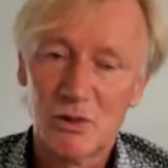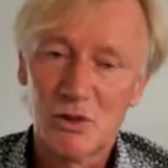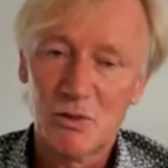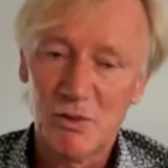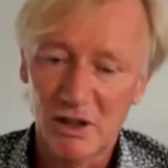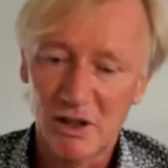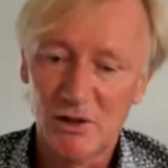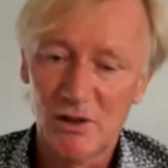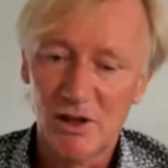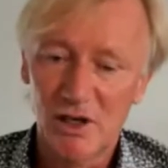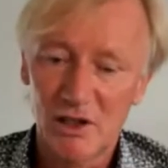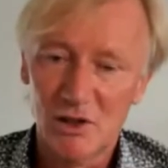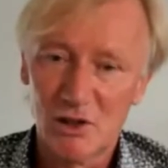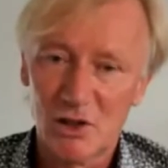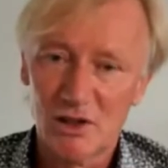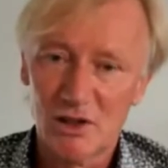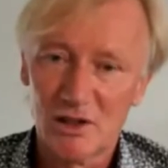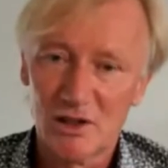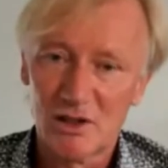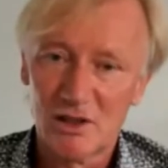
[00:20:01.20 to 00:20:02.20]

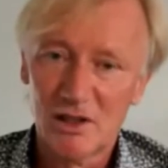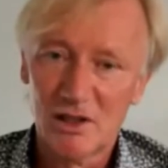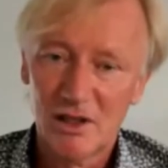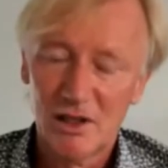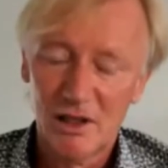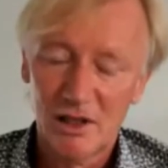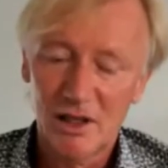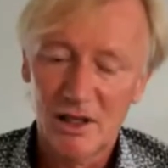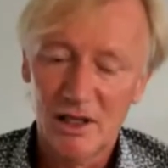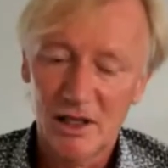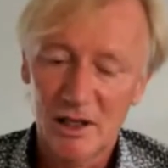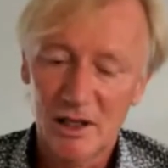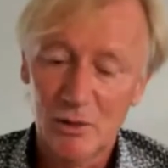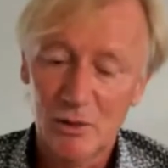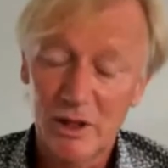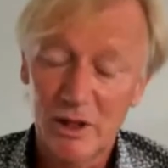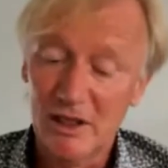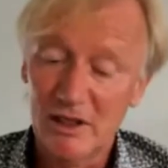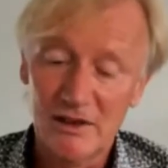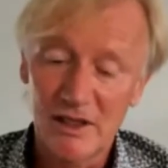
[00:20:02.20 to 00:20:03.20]
speculations
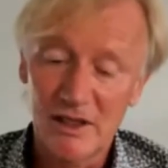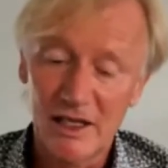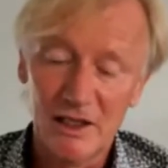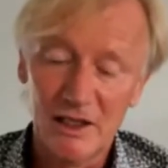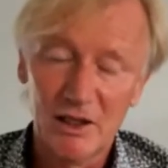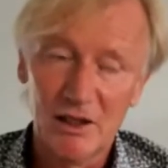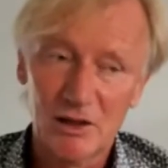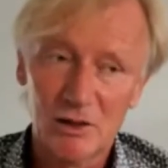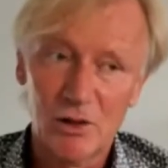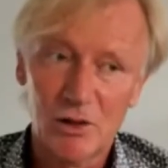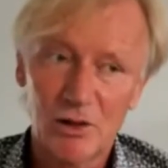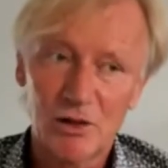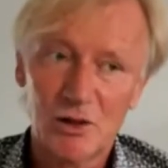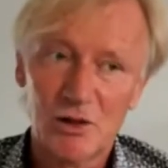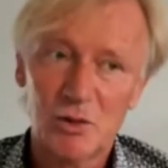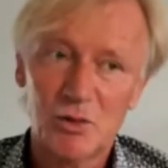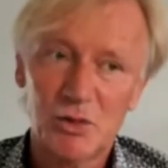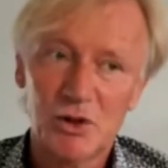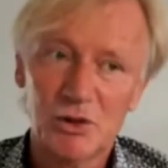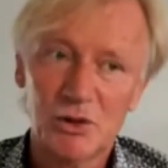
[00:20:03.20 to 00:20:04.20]
where design can
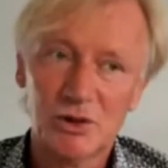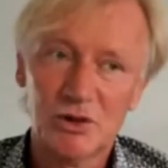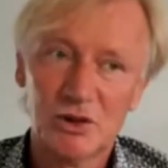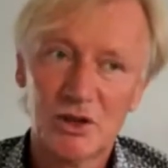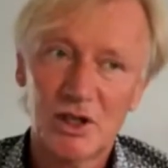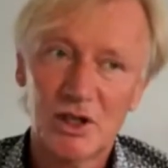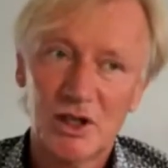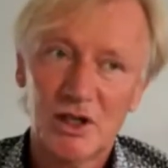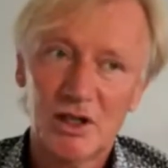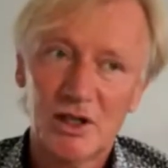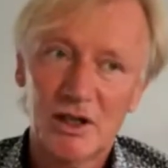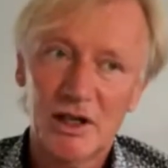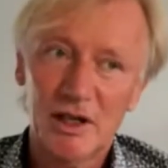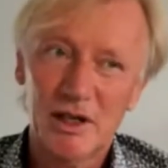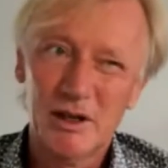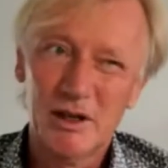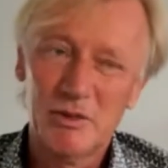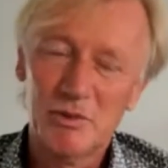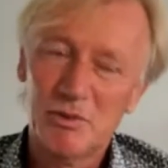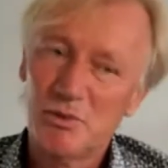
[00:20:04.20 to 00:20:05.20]
contribute.
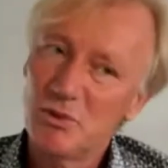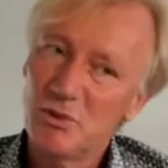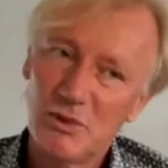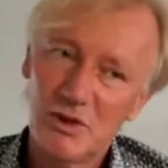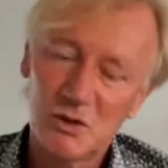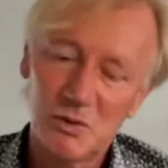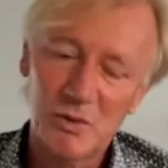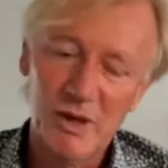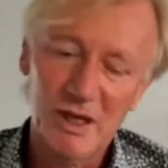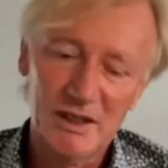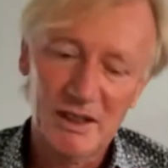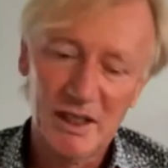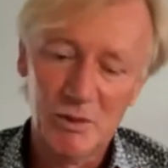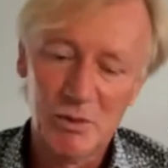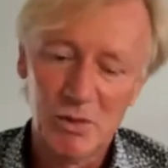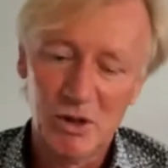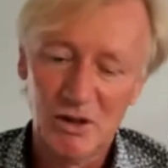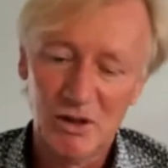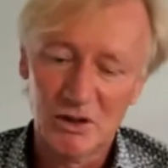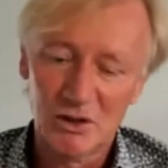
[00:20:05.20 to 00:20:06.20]
This might
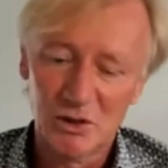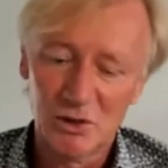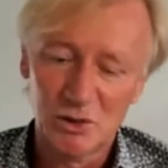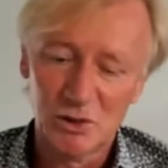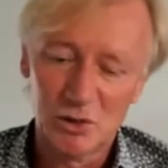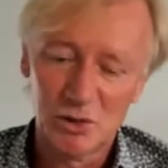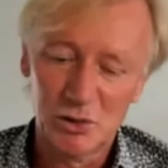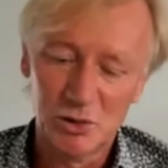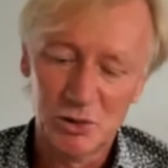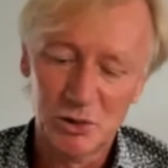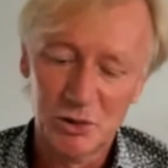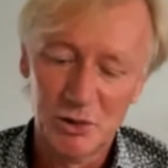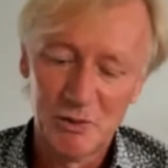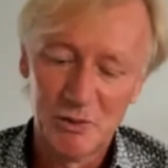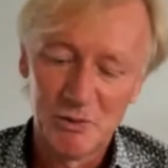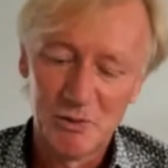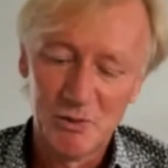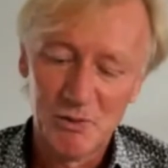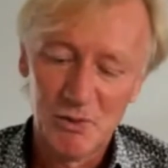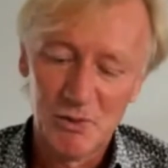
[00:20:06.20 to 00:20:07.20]
help also
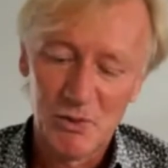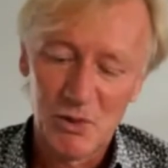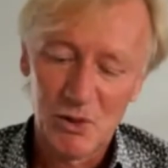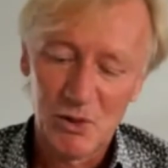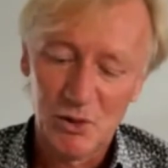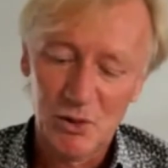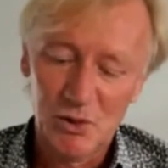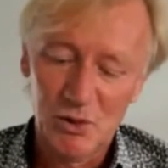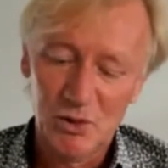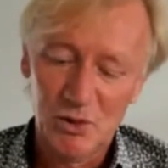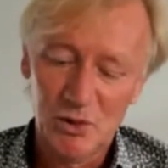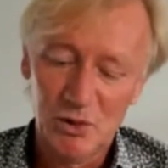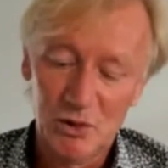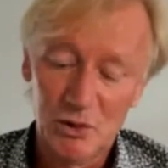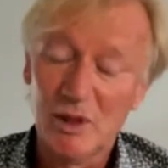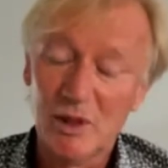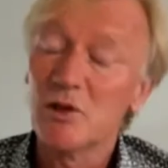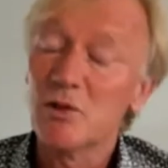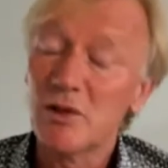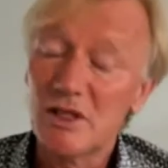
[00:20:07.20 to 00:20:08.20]
to
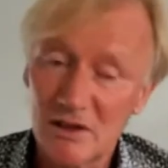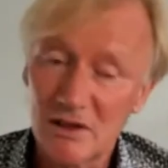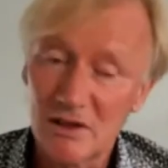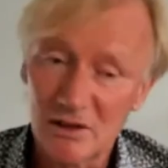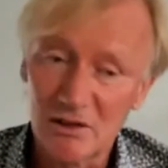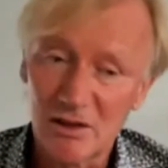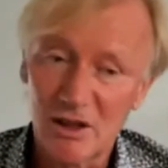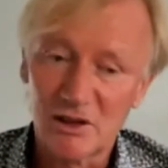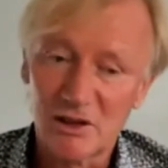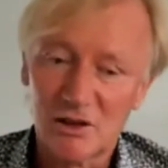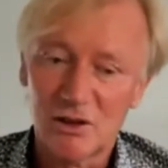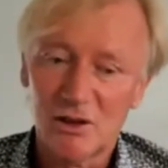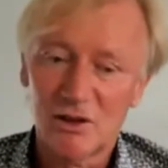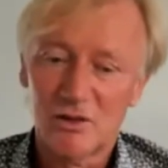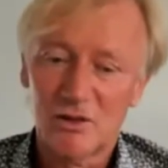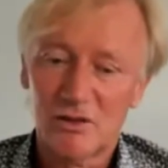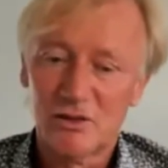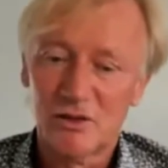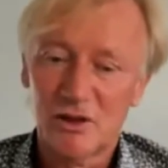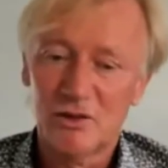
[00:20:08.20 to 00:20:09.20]
increase the trust
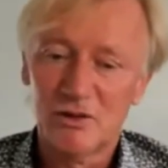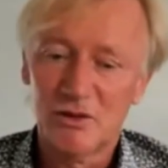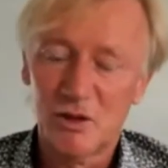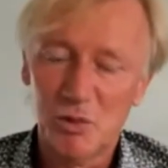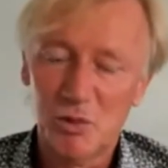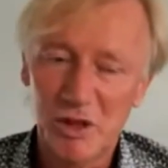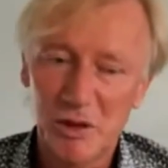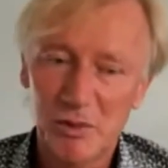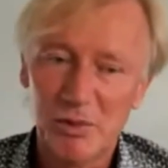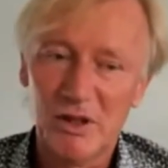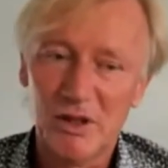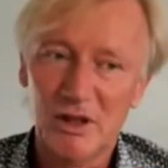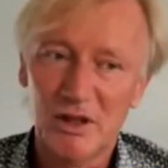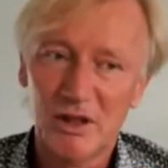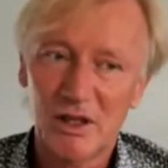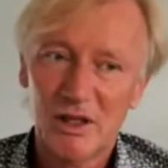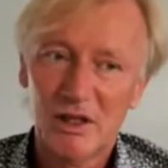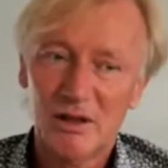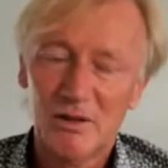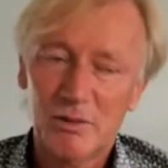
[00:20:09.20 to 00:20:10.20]
of the
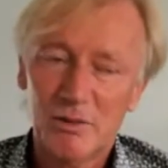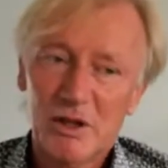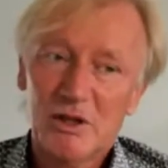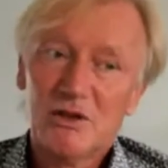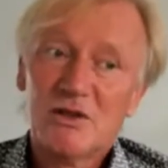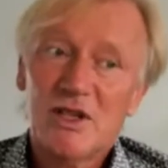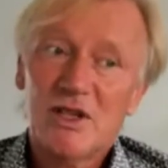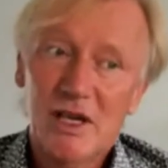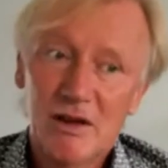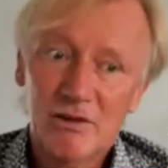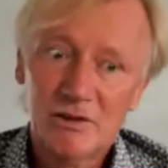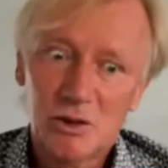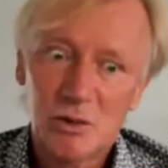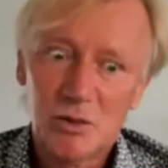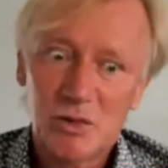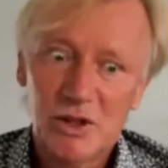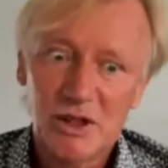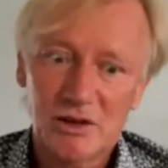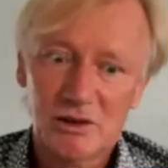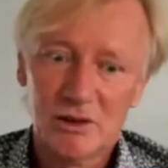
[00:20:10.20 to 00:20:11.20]
people, because they have to
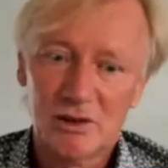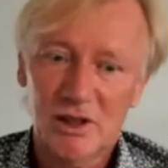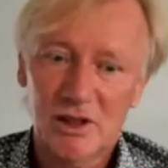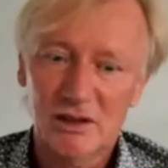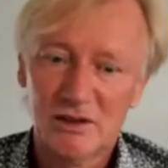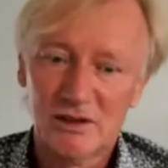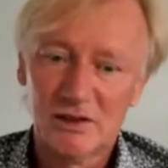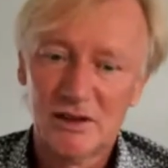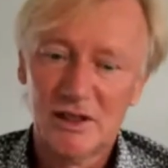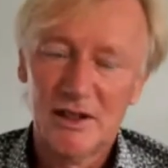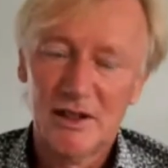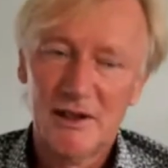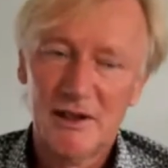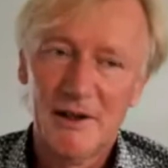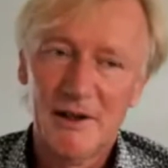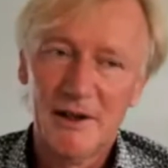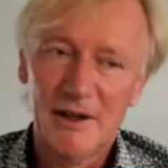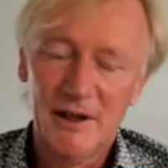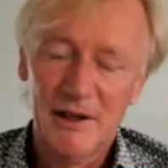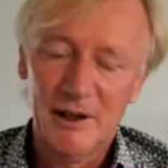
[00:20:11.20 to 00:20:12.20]
bring trust
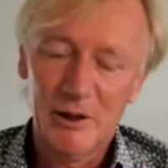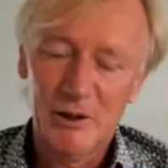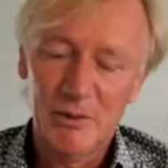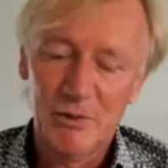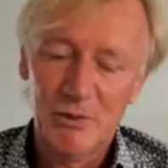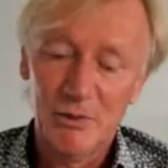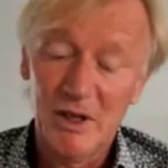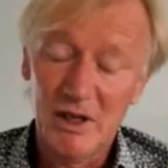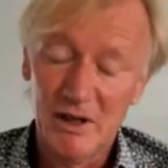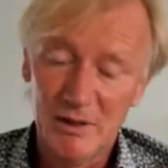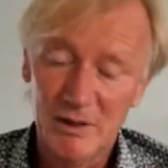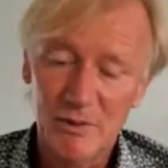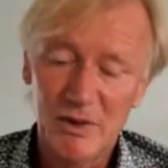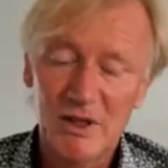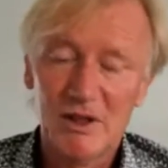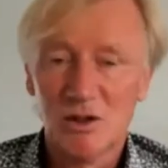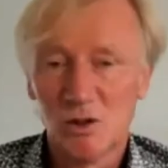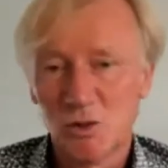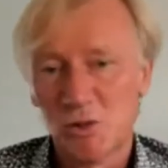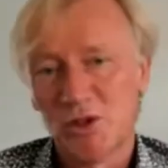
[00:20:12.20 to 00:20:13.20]

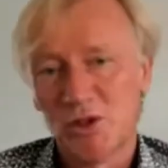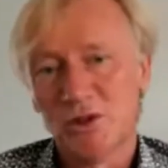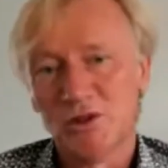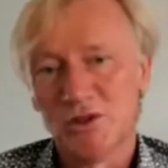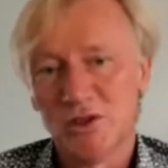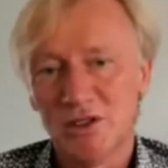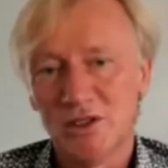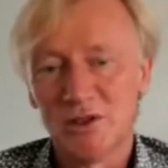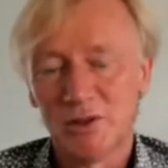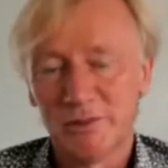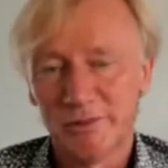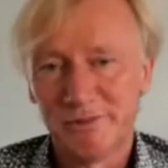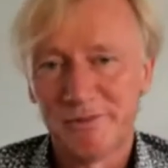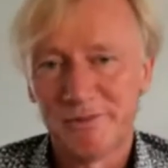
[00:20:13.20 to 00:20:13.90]
in this process.